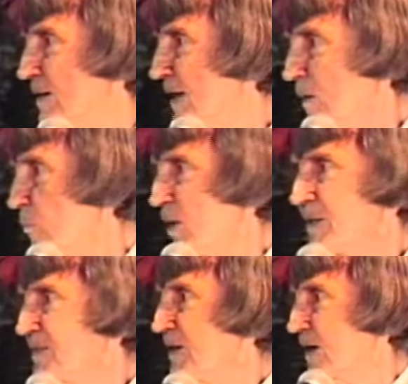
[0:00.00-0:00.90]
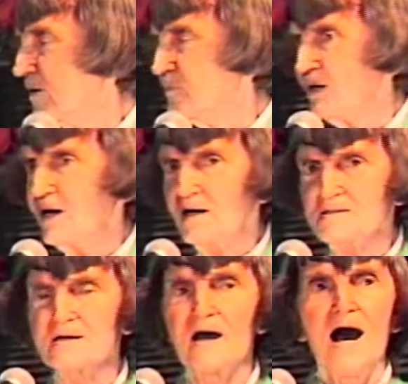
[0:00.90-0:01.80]
not one thing, because
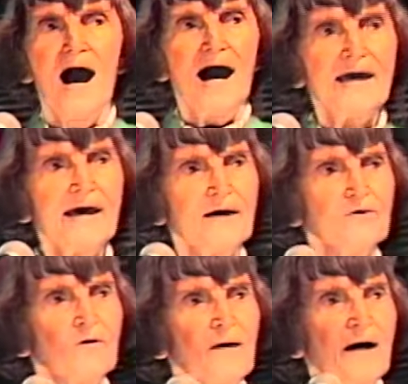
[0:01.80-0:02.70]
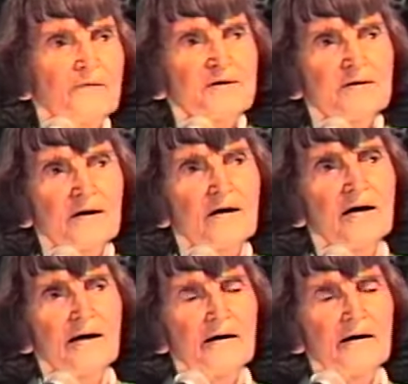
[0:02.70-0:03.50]
I had to go out in a